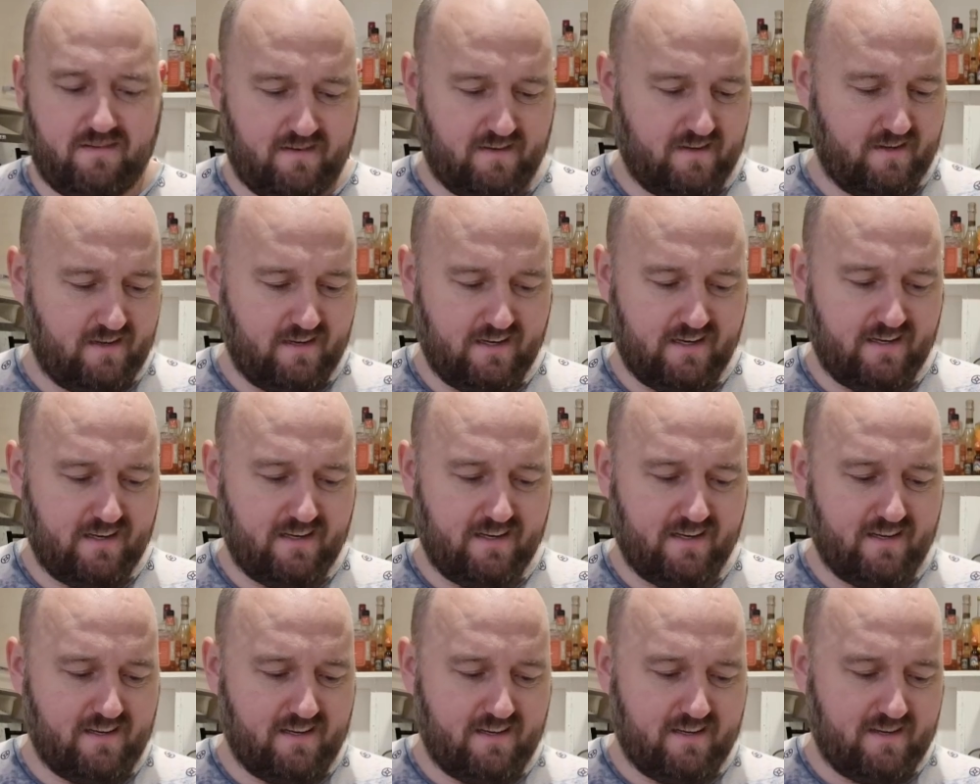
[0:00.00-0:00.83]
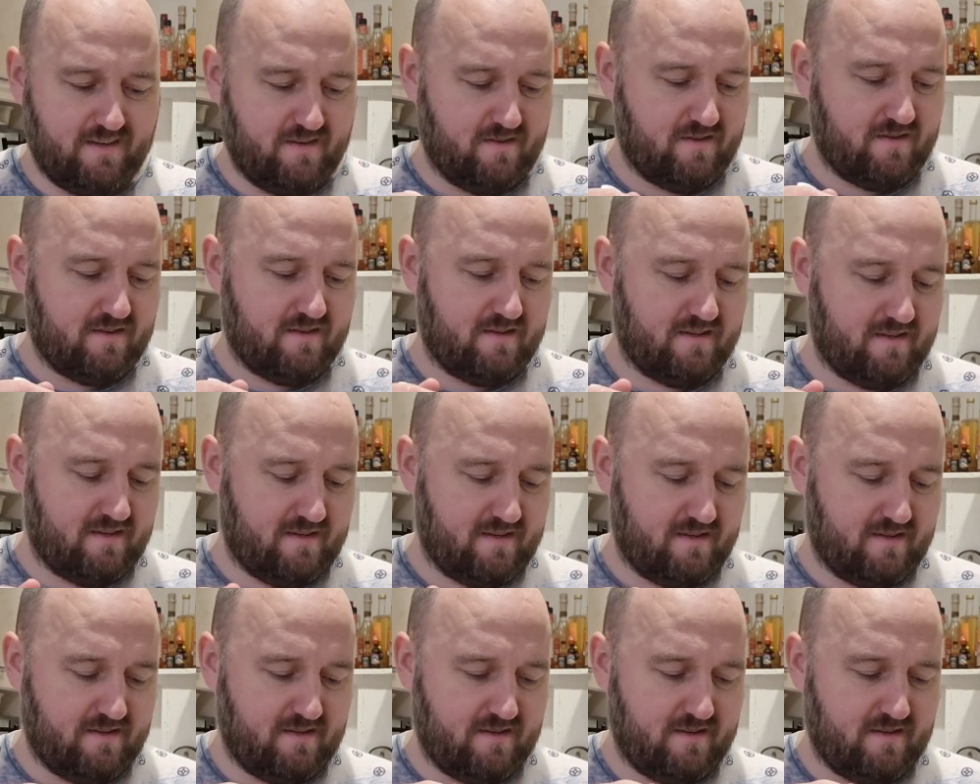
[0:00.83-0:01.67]

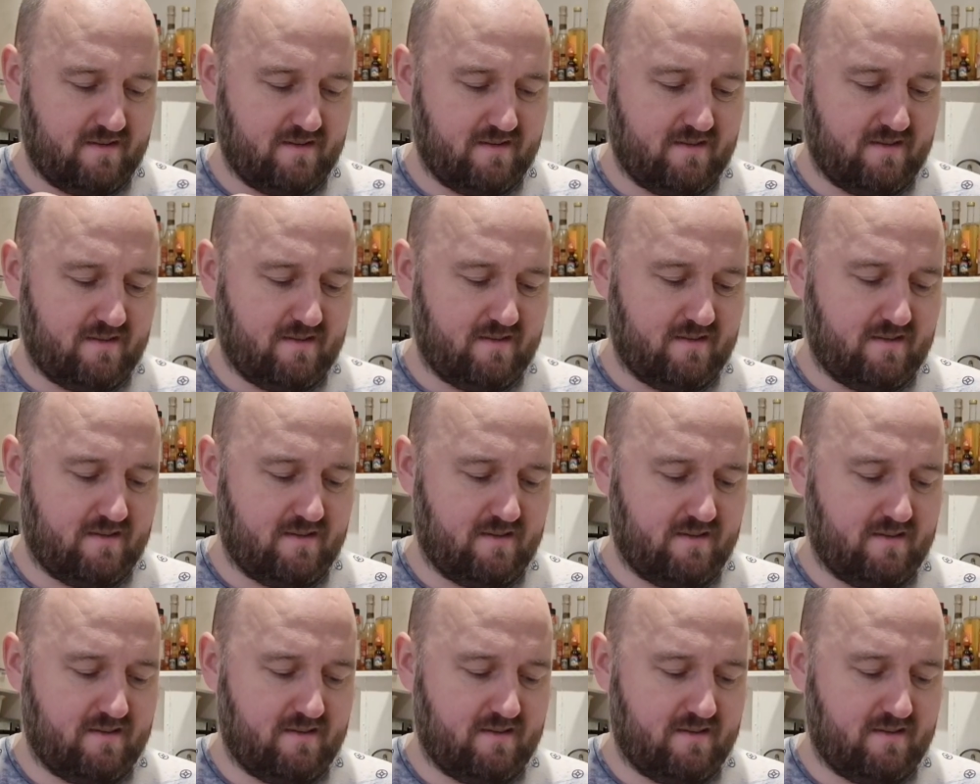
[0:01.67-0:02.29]
(no one is talking)